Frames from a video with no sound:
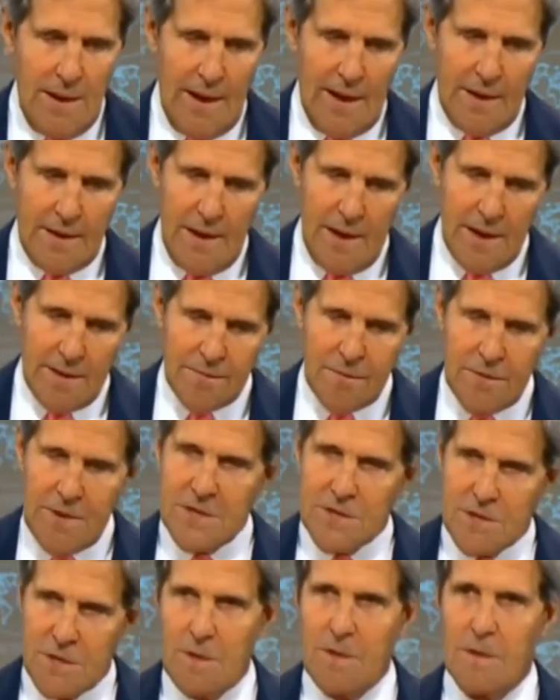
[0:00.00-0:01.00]
At
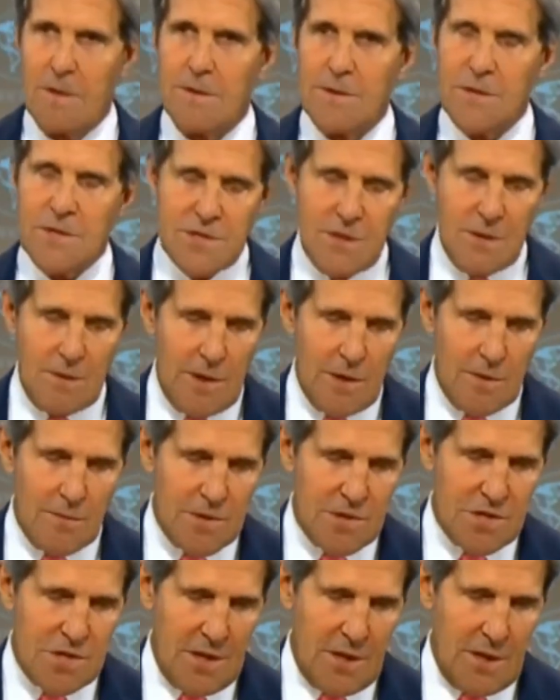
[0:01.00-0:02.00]
every turn, the Syrian
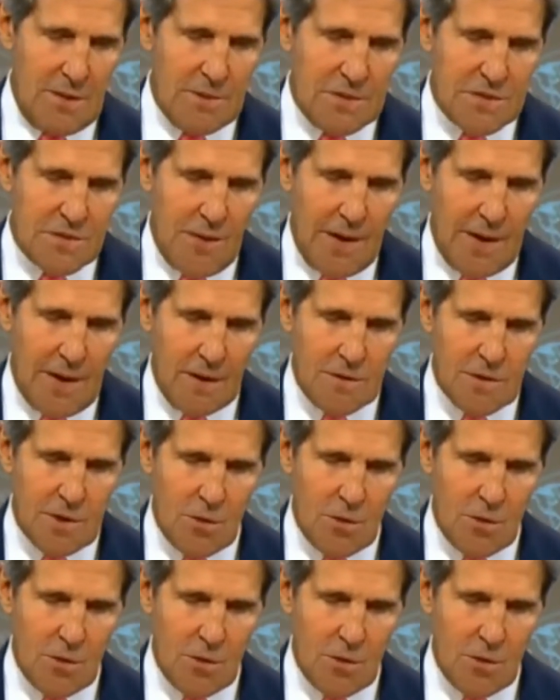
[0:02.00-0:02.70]
regime has failed